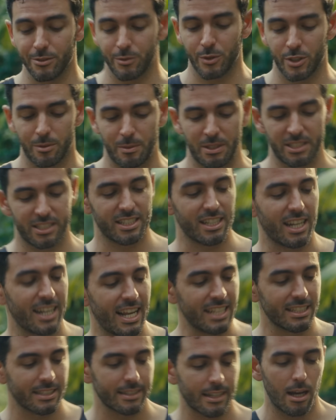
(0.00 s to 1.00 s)
which means that the
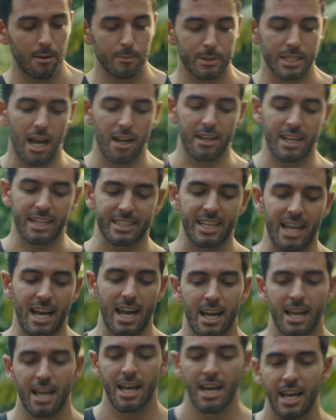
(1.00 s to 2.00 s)
lens comes out like
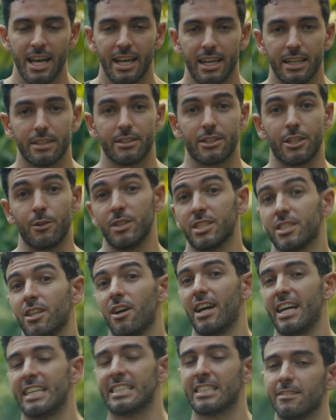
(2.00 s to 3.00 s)
that, there is no
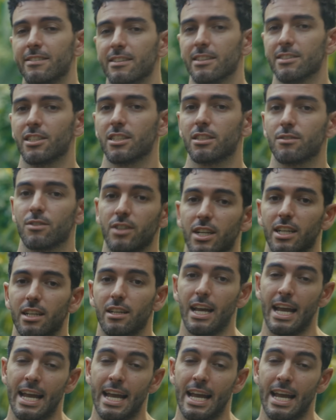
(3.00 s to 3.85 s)
ND filters for it.